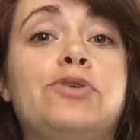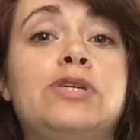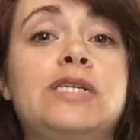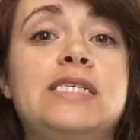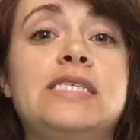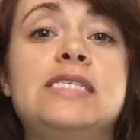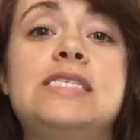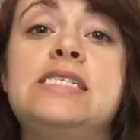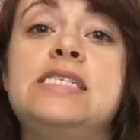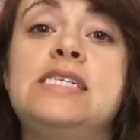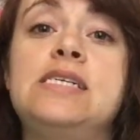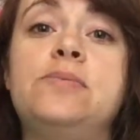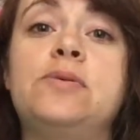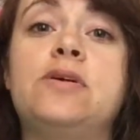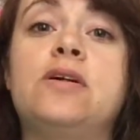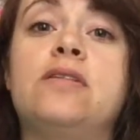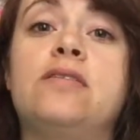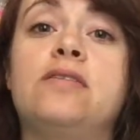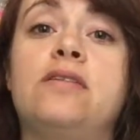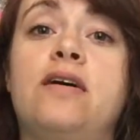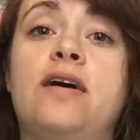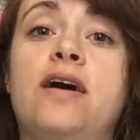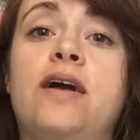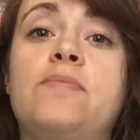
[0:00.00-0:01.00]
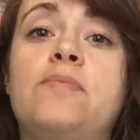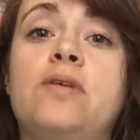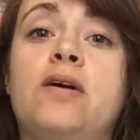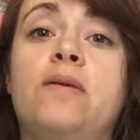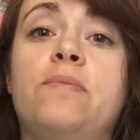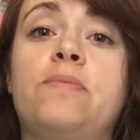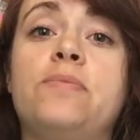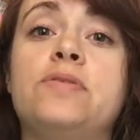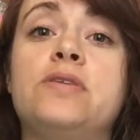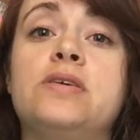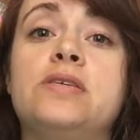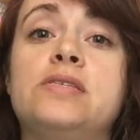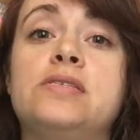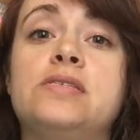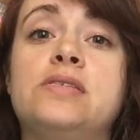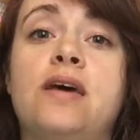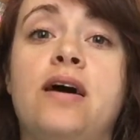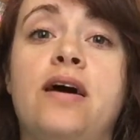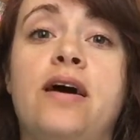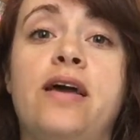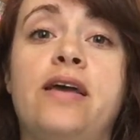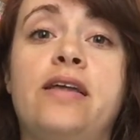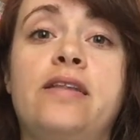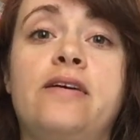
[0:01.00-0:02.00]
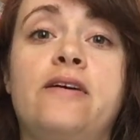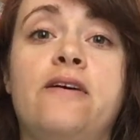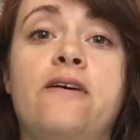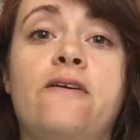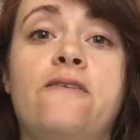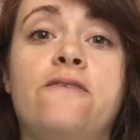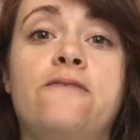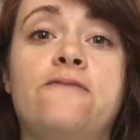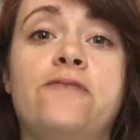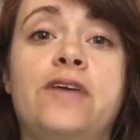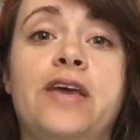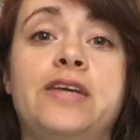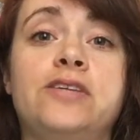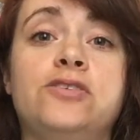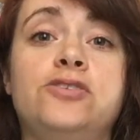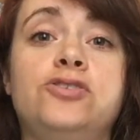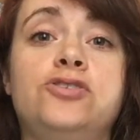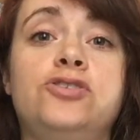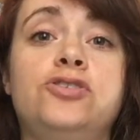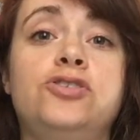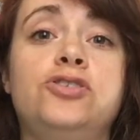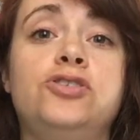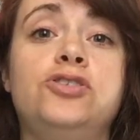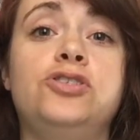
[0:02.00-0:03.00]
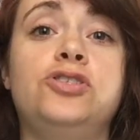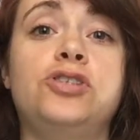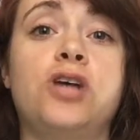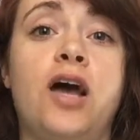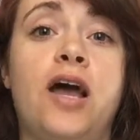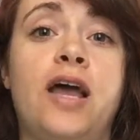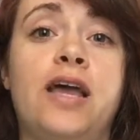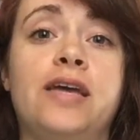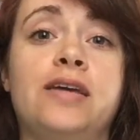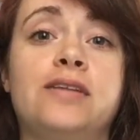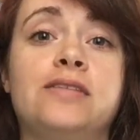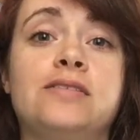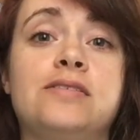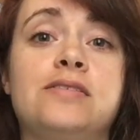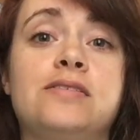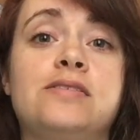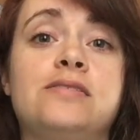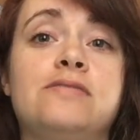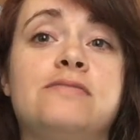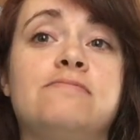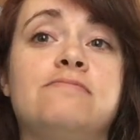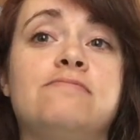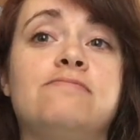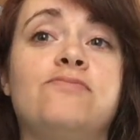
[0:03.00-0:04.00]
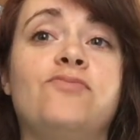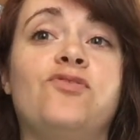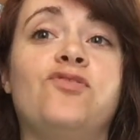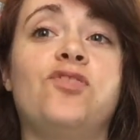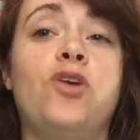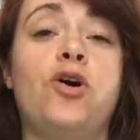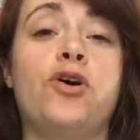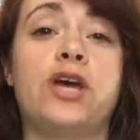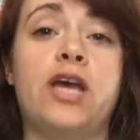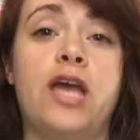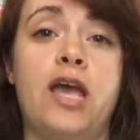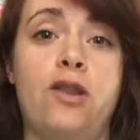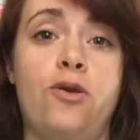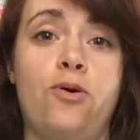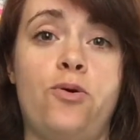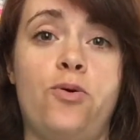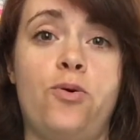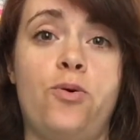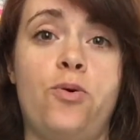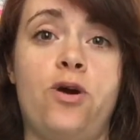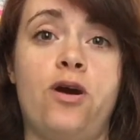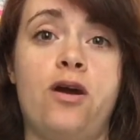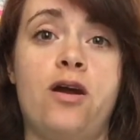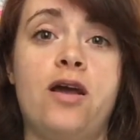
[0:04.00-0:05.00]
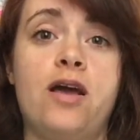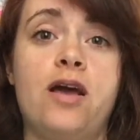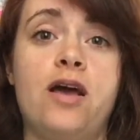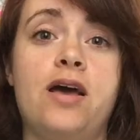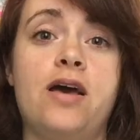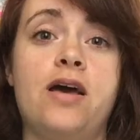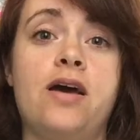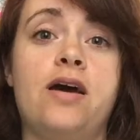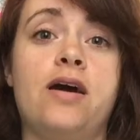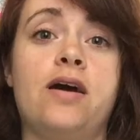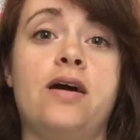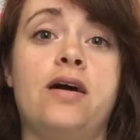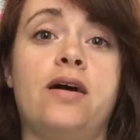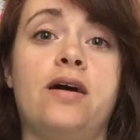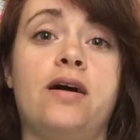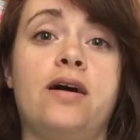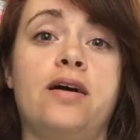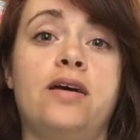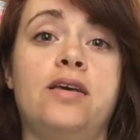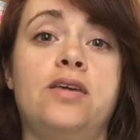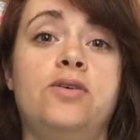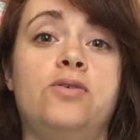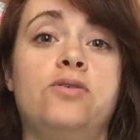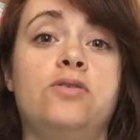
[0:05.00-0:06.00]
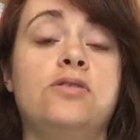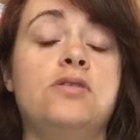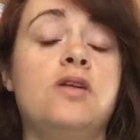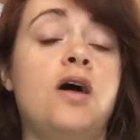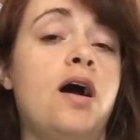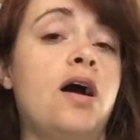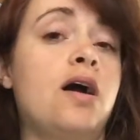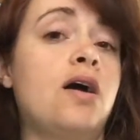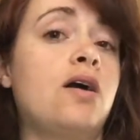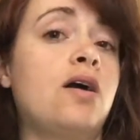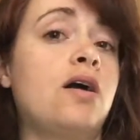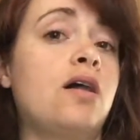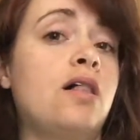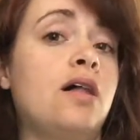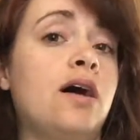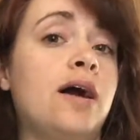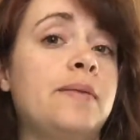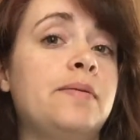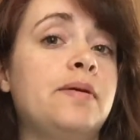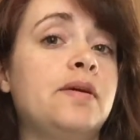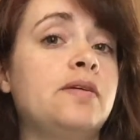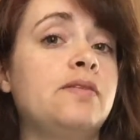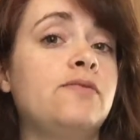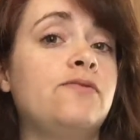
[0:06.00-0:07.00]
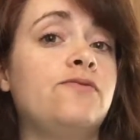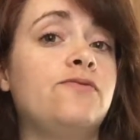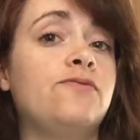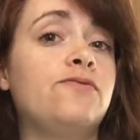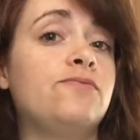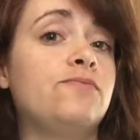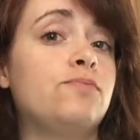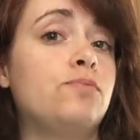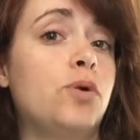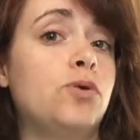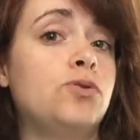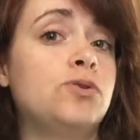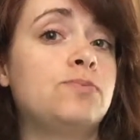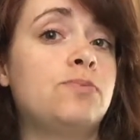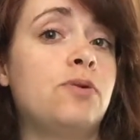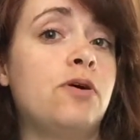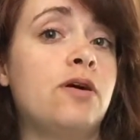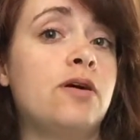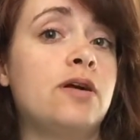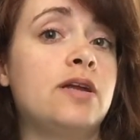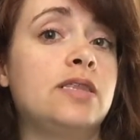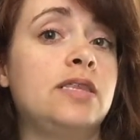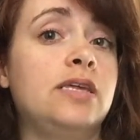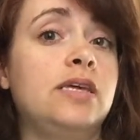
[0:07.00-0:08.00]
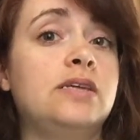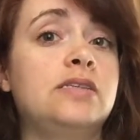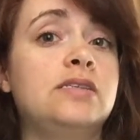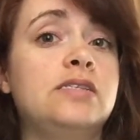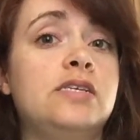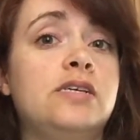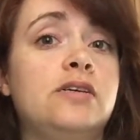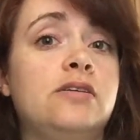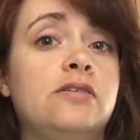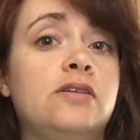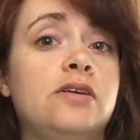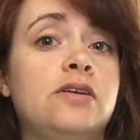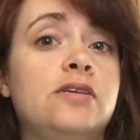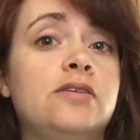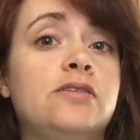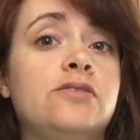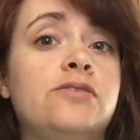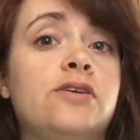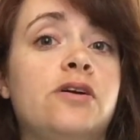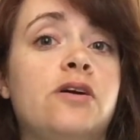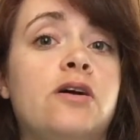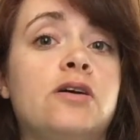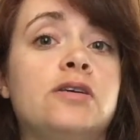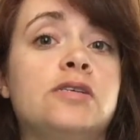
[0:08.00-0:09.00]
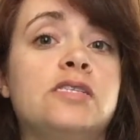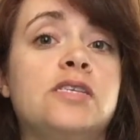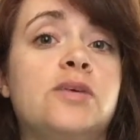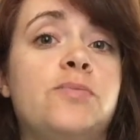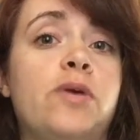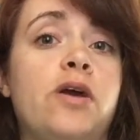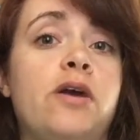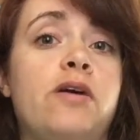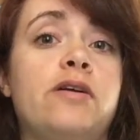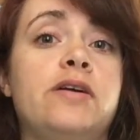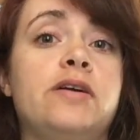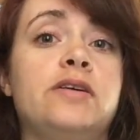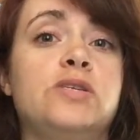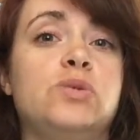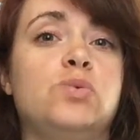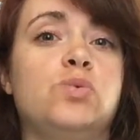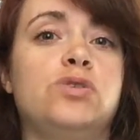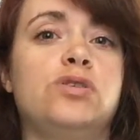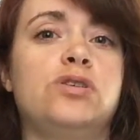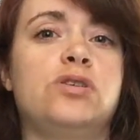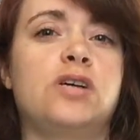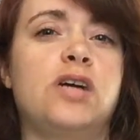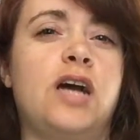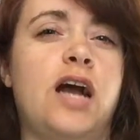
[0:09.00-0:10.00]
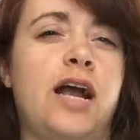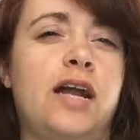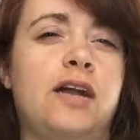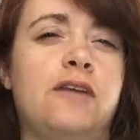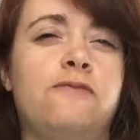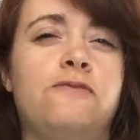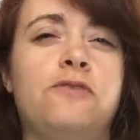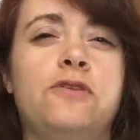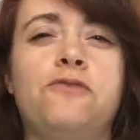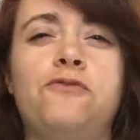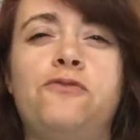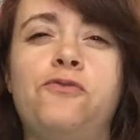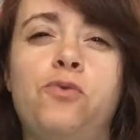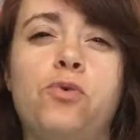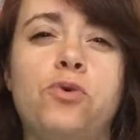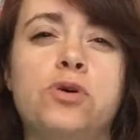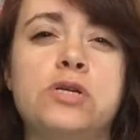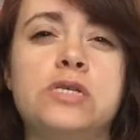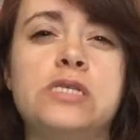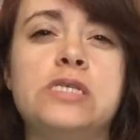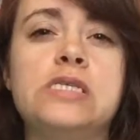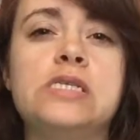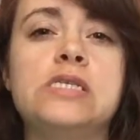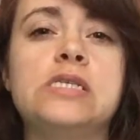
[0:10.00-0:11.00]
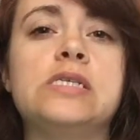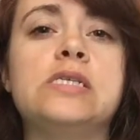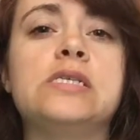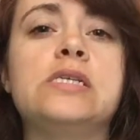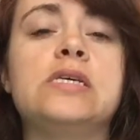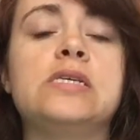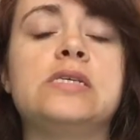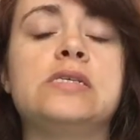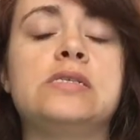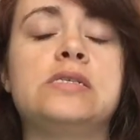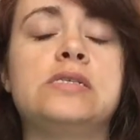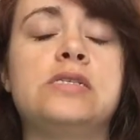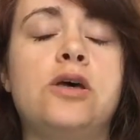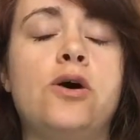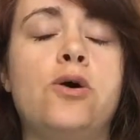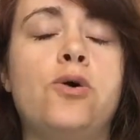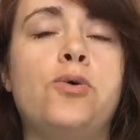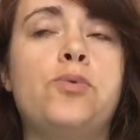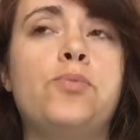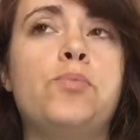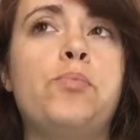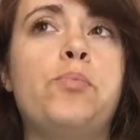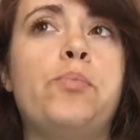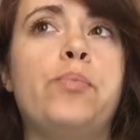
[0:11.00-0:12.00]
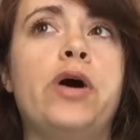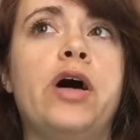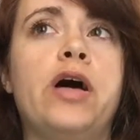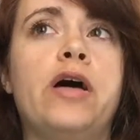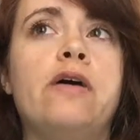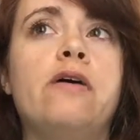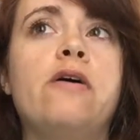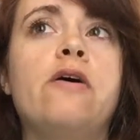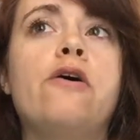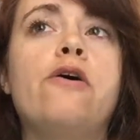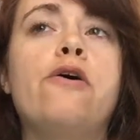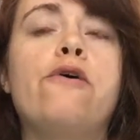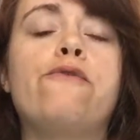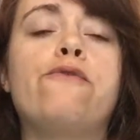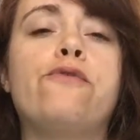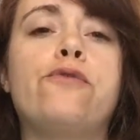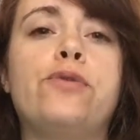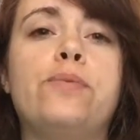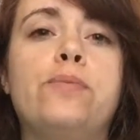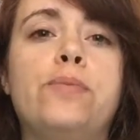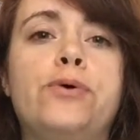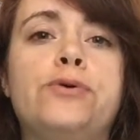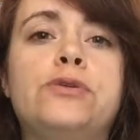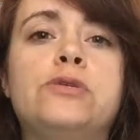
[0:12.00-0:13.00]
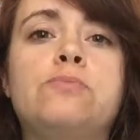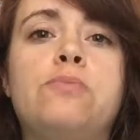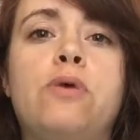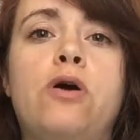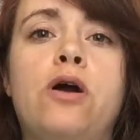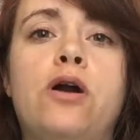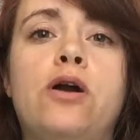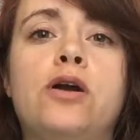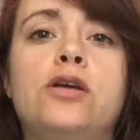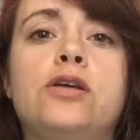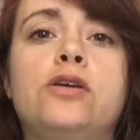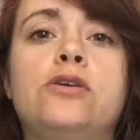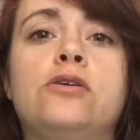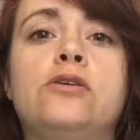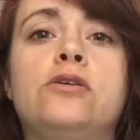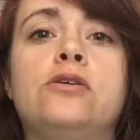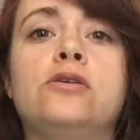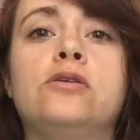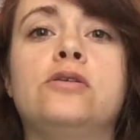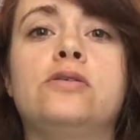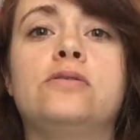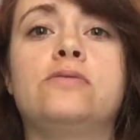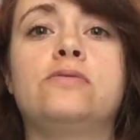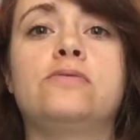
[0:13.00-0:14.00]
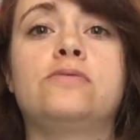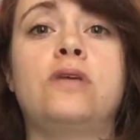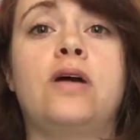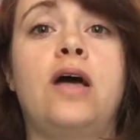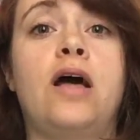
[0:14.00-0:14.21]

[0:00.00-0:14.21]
pretty steep climb up the side of a giant volcano core. You're not climbing most part at the interior. There are some areas where you're kind of in a forested zone, but for the most part, you're